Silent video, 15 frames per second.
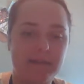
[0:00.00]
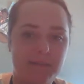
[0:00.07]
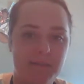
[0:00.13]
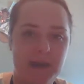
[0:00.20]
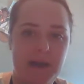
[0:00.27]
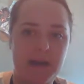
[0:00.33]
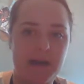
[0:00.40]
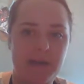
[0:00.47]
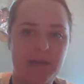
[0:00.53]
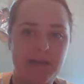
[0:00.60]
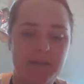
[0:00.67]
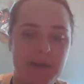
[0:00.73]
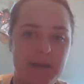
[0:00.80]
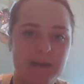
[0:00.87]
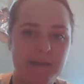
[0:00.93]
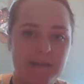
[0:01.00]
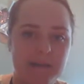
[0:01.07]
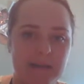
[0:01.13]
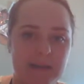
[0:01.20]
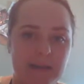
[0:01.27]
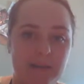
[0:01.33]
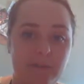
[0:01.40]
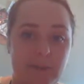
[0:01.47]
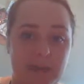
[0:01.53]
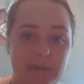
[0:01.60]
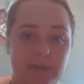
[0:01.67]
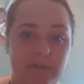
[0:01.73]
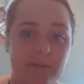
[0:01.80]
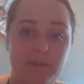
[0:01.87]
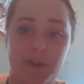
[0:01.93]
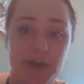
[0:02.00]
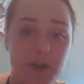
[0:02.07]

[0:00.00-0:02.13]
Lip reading: to ban it is because it's ineffective for